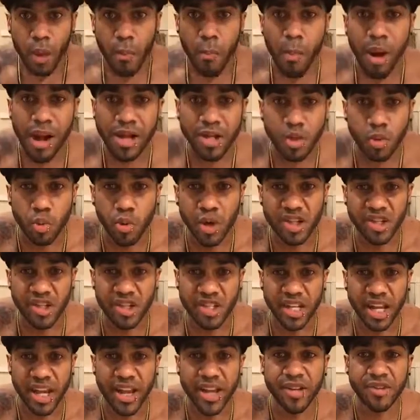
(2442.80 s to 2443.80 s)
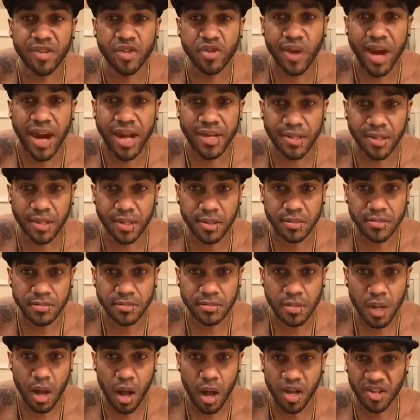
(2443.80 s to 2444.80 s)
My Twitch is KingSchratz.
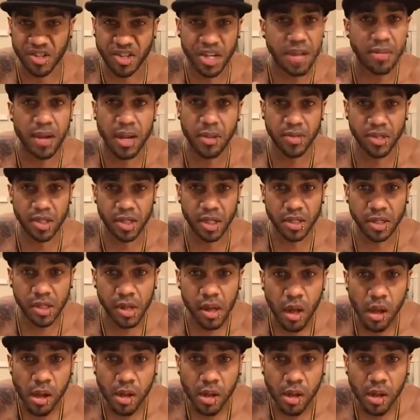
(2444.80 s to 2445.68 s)
Same name as this.